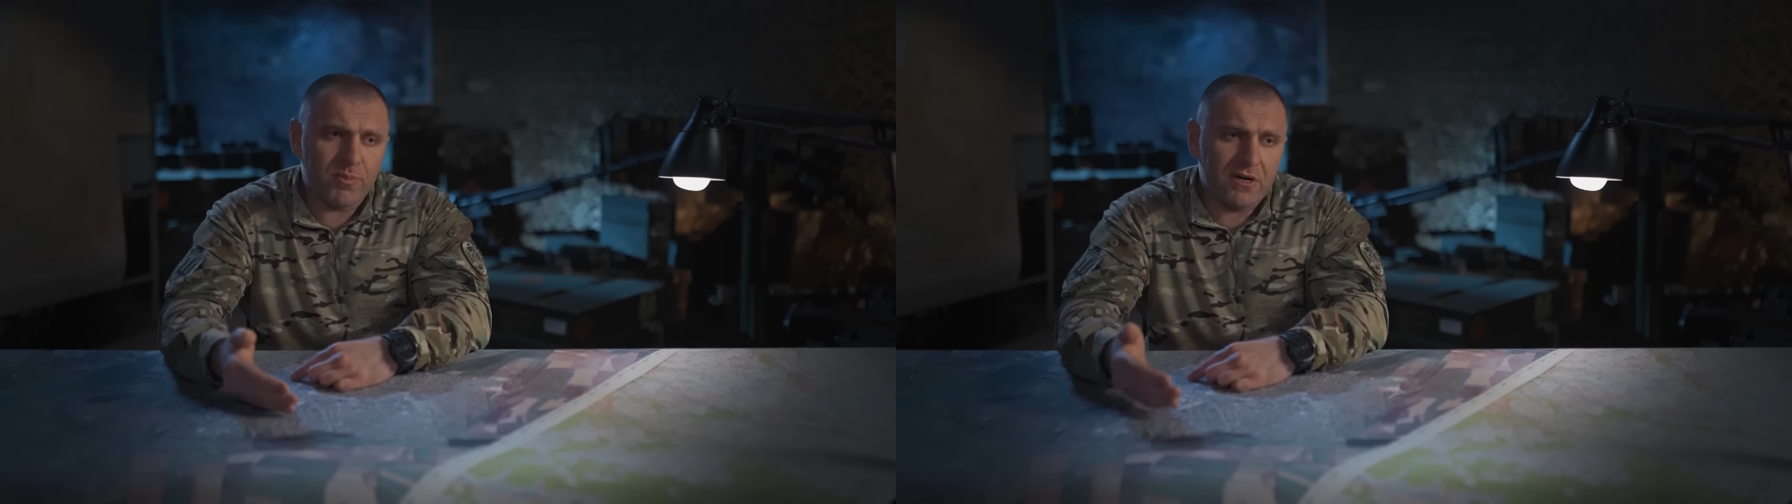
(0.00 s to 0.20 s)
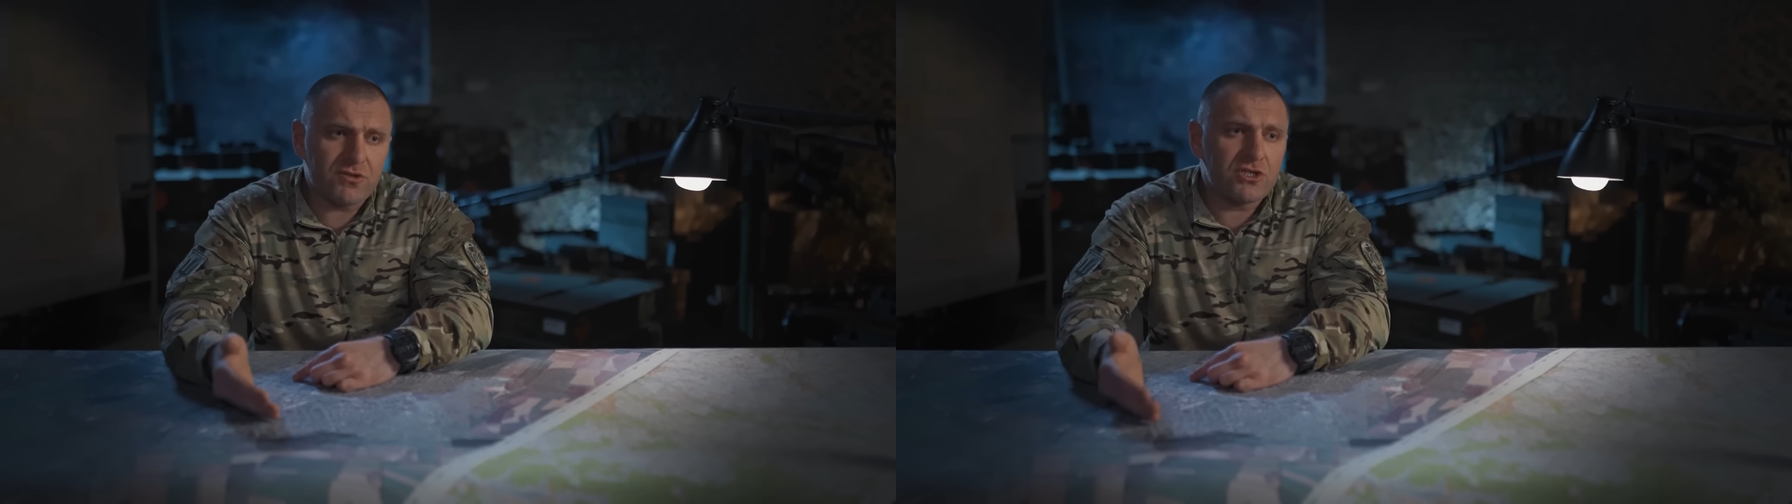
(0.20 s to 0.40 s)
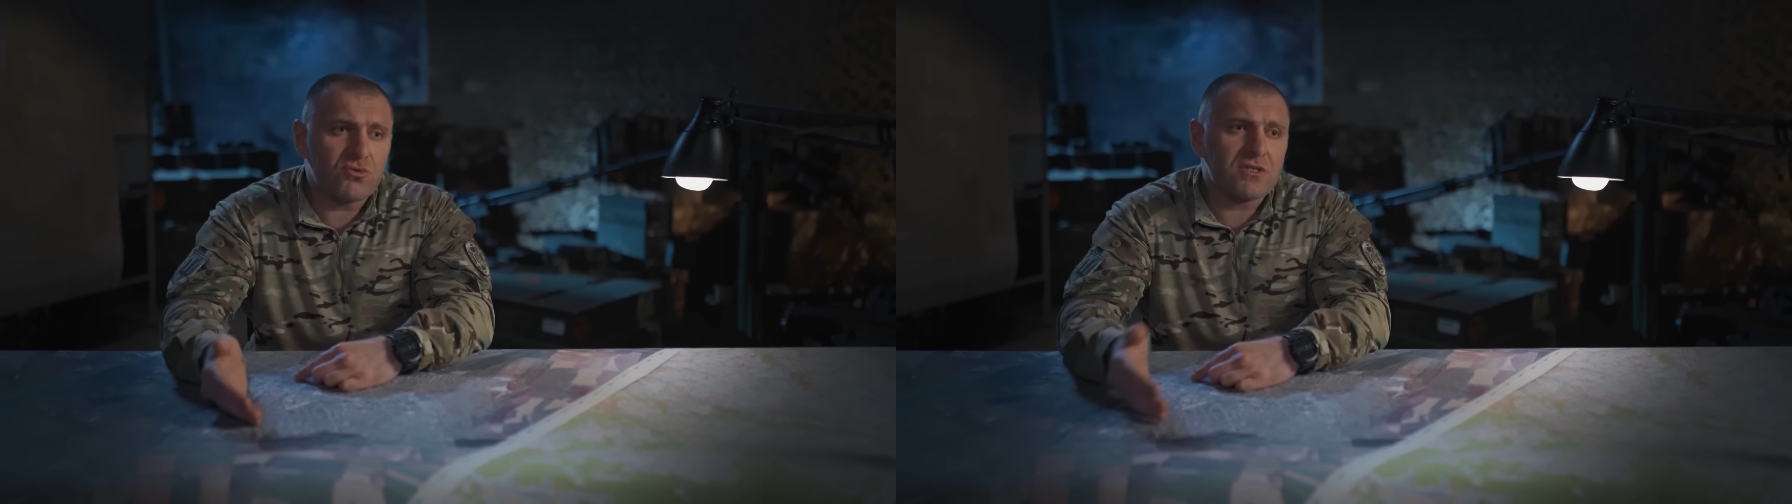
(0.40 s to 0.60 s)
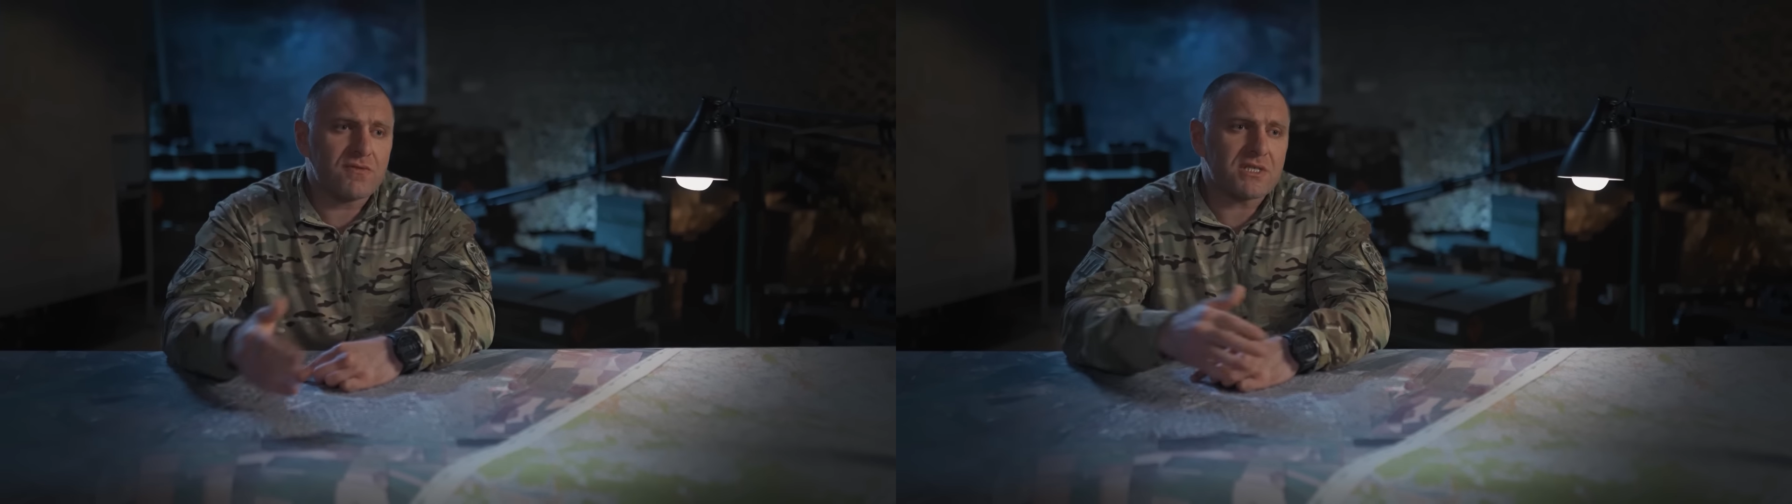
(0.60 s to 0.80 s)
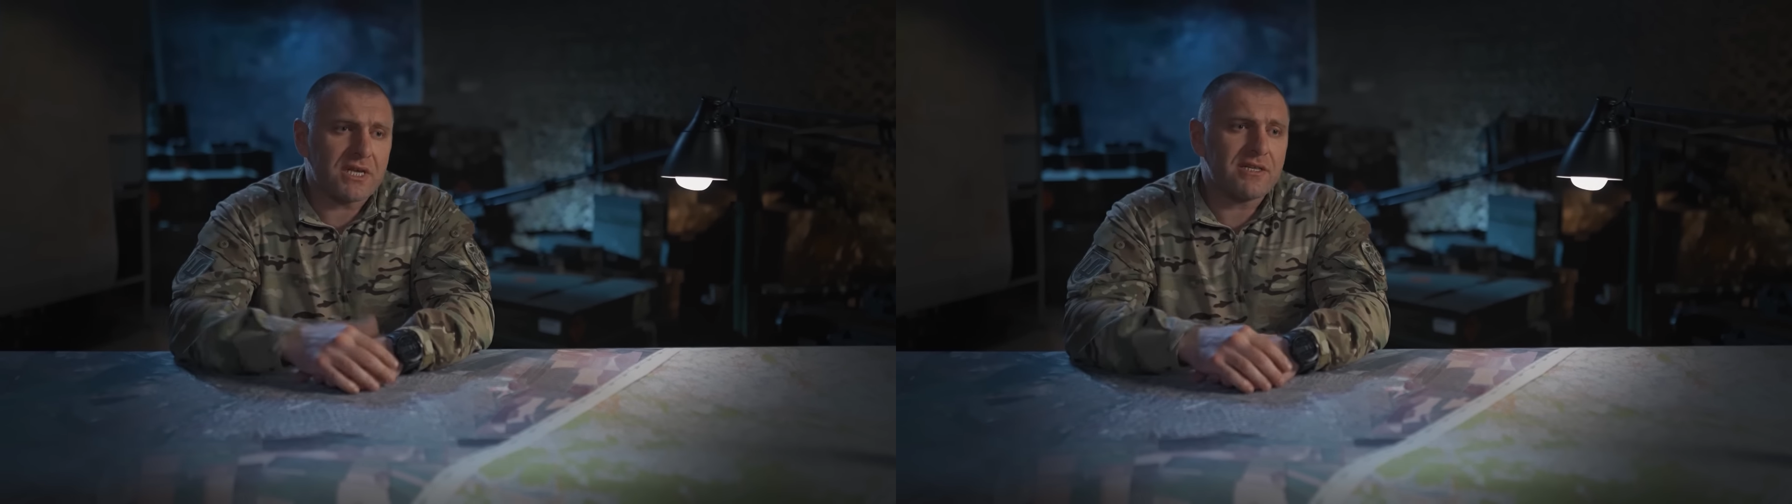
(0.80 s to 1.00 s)
They are
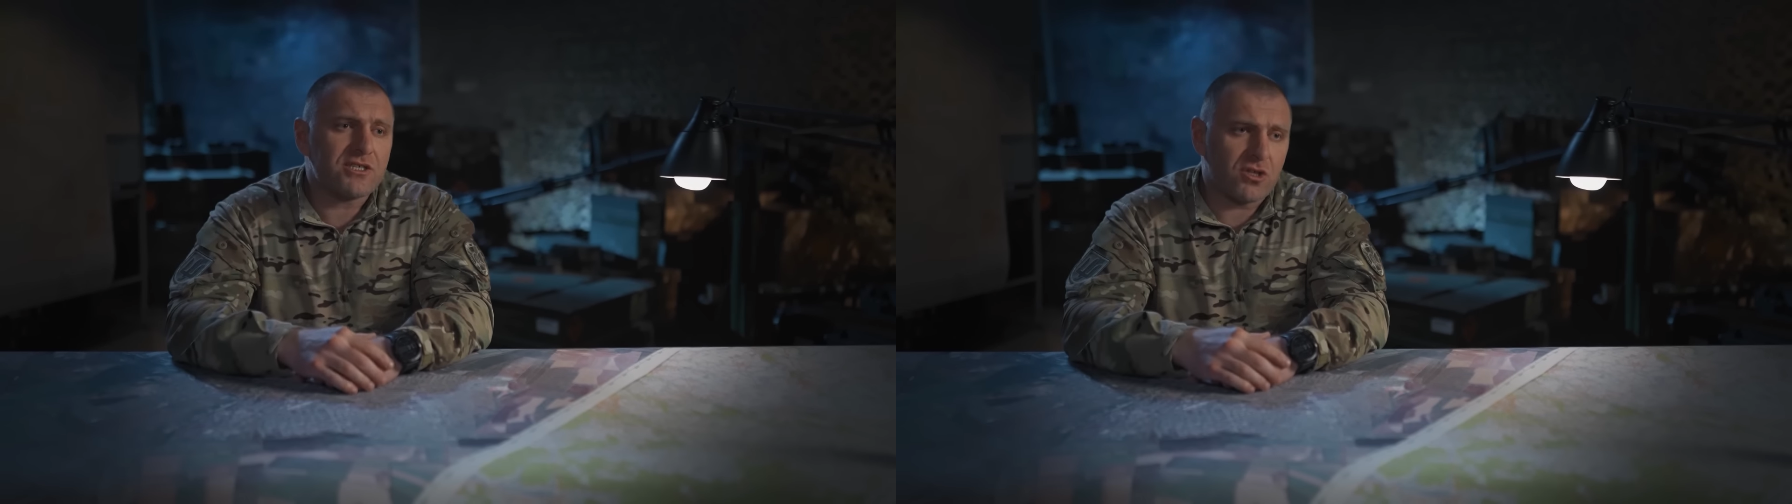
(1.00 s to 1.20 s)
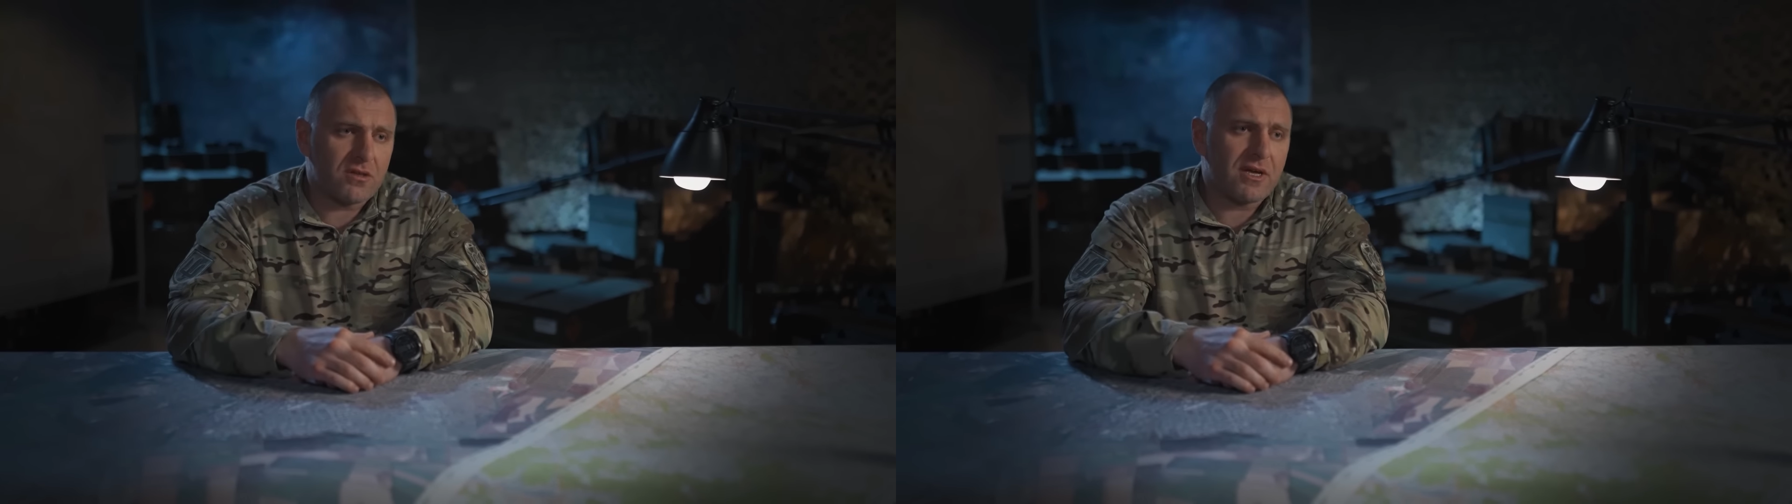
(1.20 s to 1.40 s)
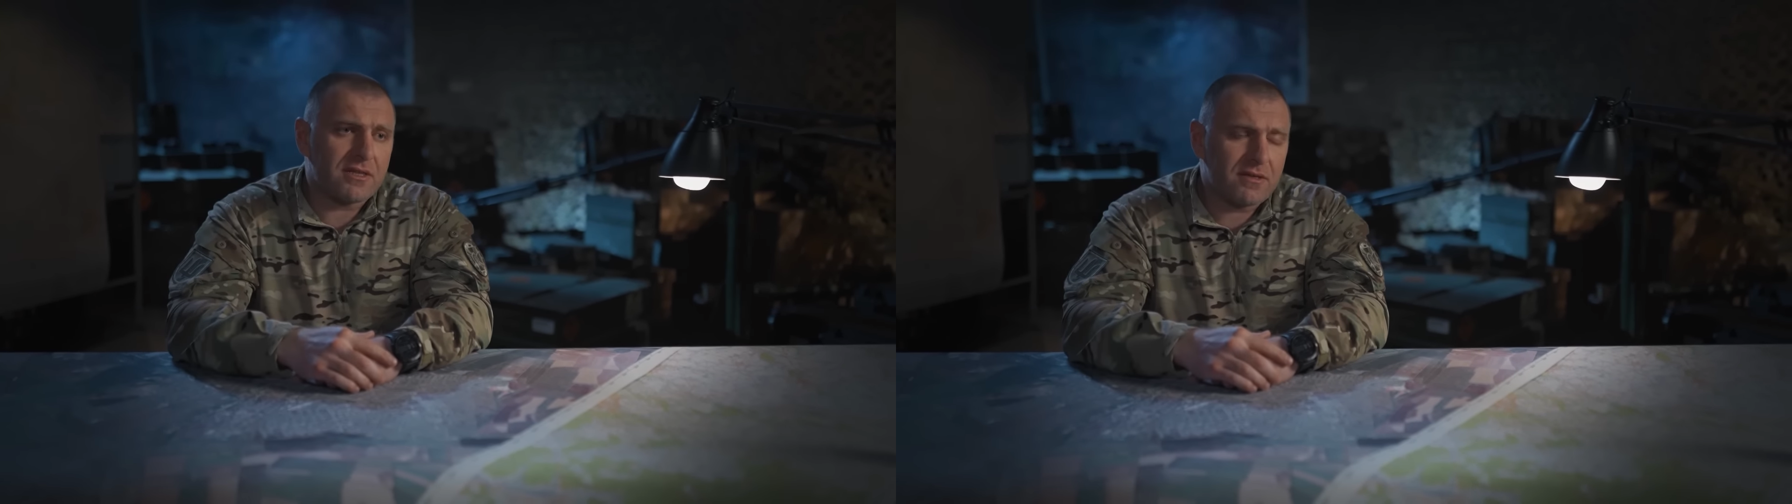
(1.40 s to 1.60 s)
real universal